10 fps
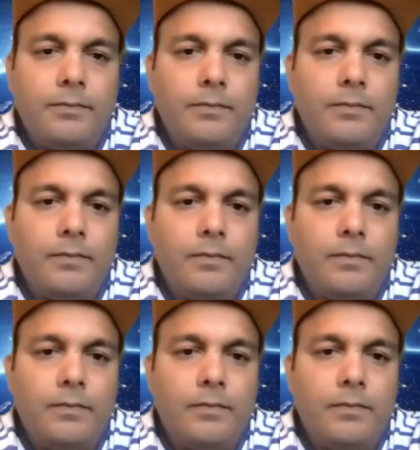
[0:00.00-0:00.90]

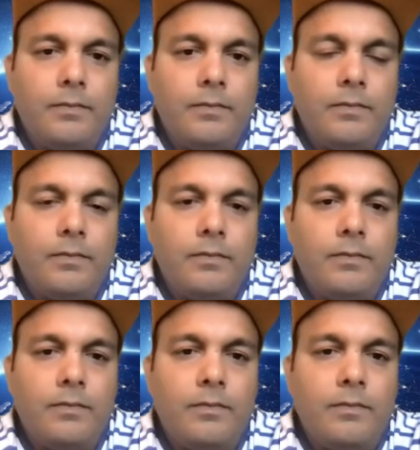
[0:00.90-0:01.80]

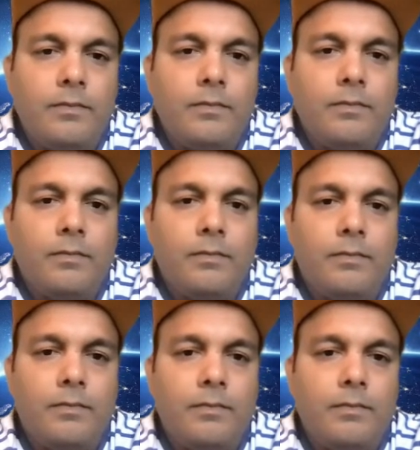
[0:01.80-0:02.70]

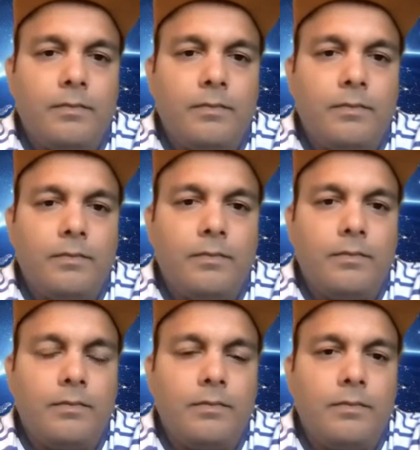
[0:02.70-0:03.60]

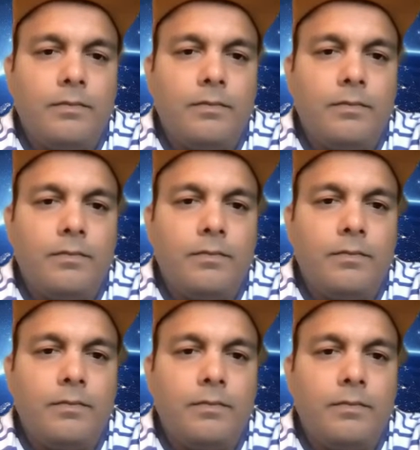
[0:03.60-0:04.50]

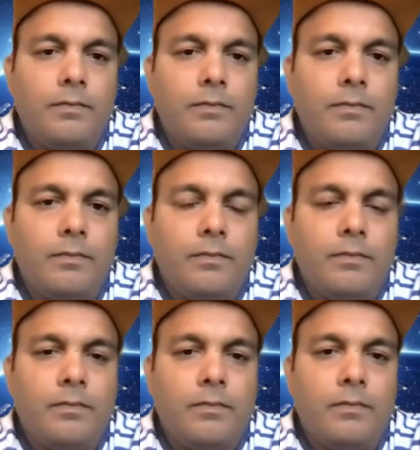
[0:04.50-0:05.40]

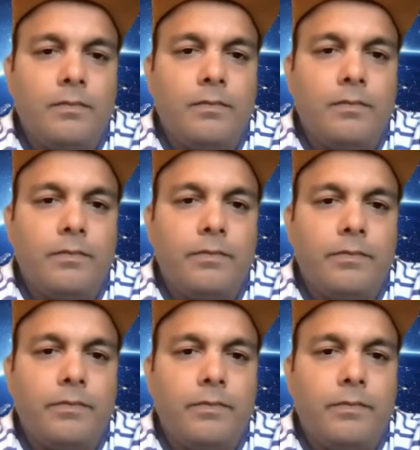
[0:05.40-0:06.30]

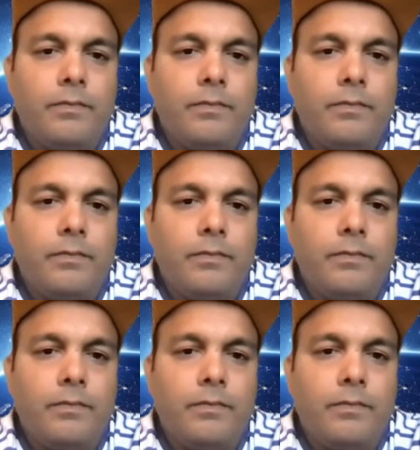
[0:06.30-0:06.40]
This person isn't speaking.